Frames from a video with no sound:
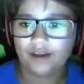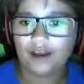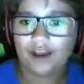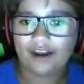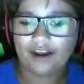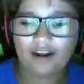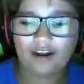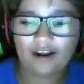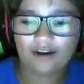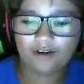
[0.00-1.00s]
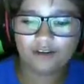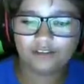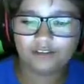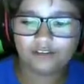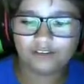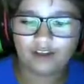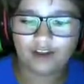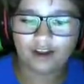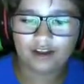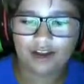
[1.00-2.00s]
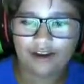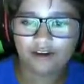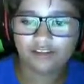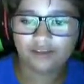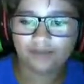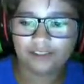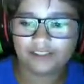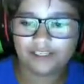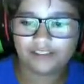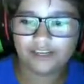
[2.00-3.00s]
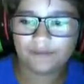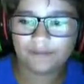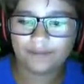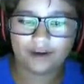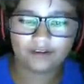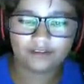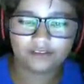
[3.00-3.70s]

Hey, I, I heard, uh, I heard something. Stay safe up there.